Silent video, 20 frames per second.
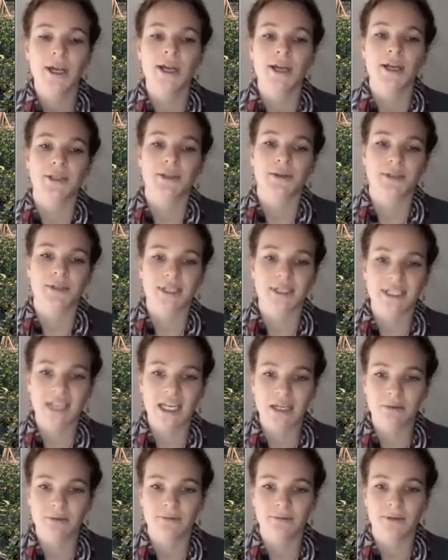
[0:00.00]
So a
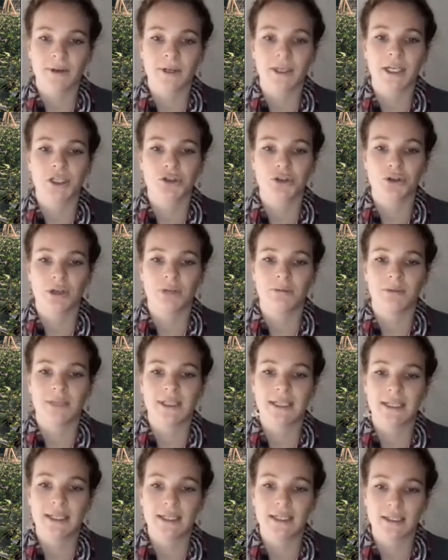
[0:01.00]
sustainable funding stream
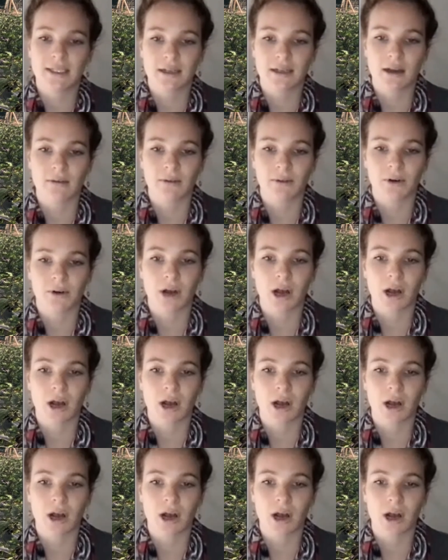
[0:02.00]
is needed to cover